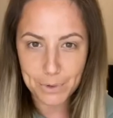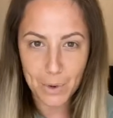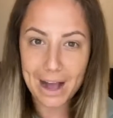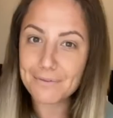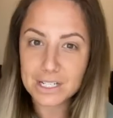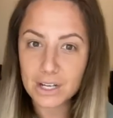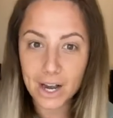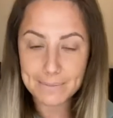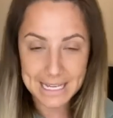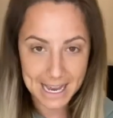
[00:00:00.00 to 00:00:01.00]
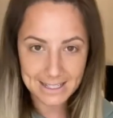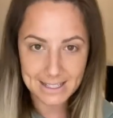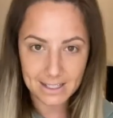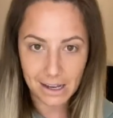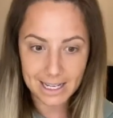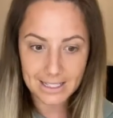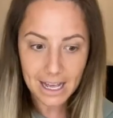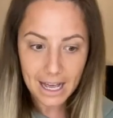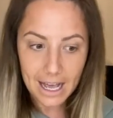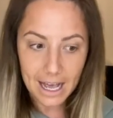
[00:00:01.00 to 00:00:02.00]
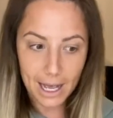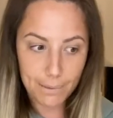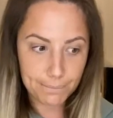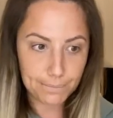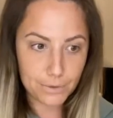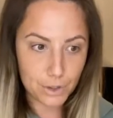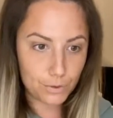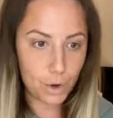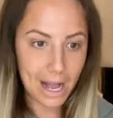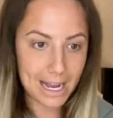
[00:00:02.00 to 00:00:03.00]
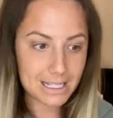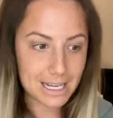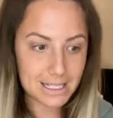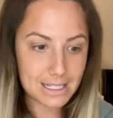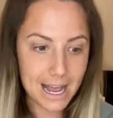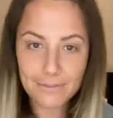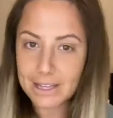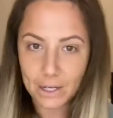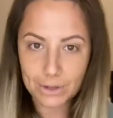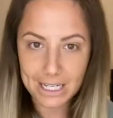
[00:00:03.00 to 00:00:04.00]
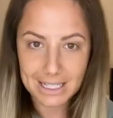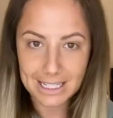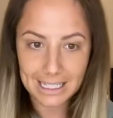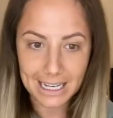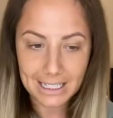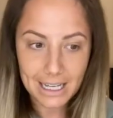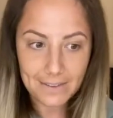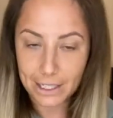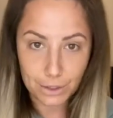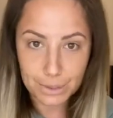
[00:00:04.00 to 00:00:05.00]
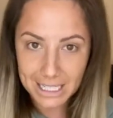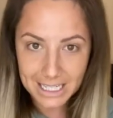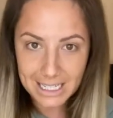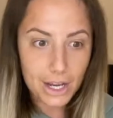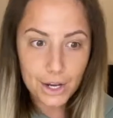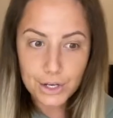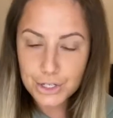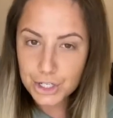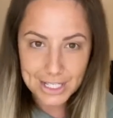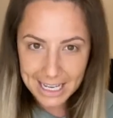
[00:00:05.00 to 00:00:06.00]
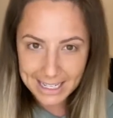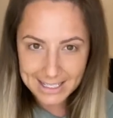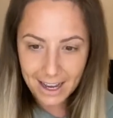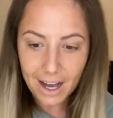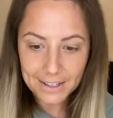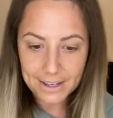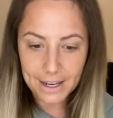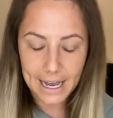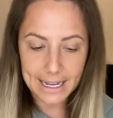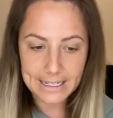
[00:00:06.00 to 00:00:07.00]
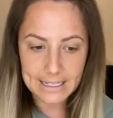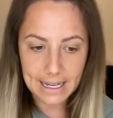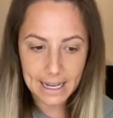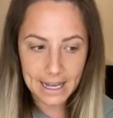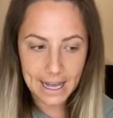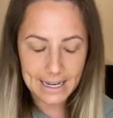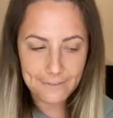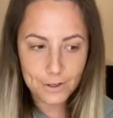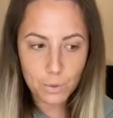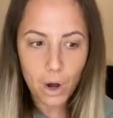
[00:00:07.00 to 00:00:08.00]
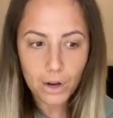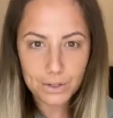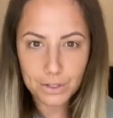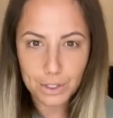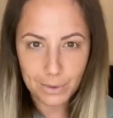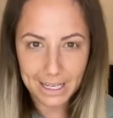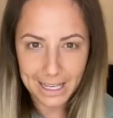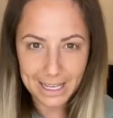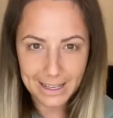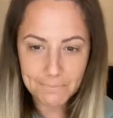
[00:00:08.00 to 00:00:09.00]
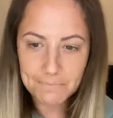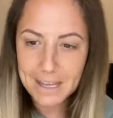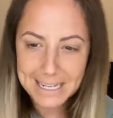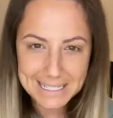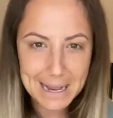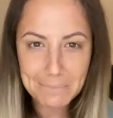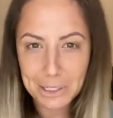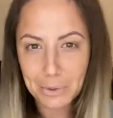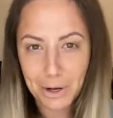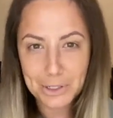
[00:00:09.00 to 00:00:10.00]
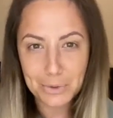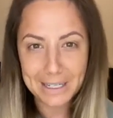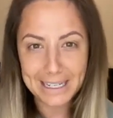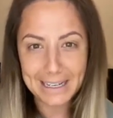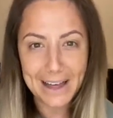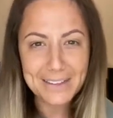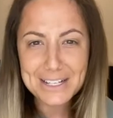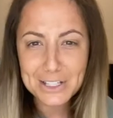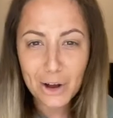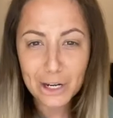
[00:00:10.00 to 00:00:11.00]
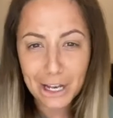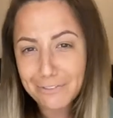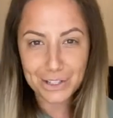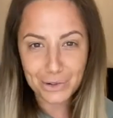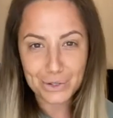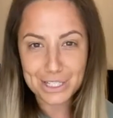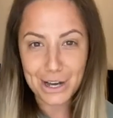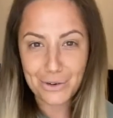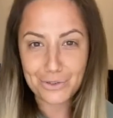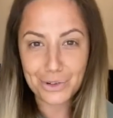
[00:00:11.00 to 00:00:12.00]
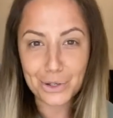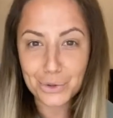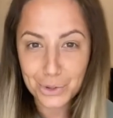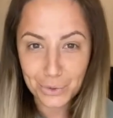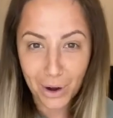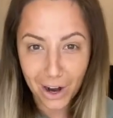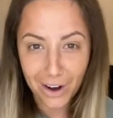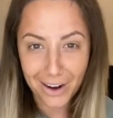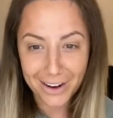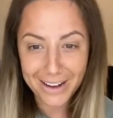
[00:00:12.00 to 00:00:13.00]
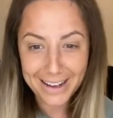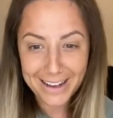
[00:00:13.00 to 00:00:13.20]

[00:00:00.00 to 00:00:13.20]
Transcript: You have the time to exercise. Um, you've got access to everything on the internet that you need. Just get it done. And and if you aren't doing it, accept that you aren't doing it and then start loving yourself for who you are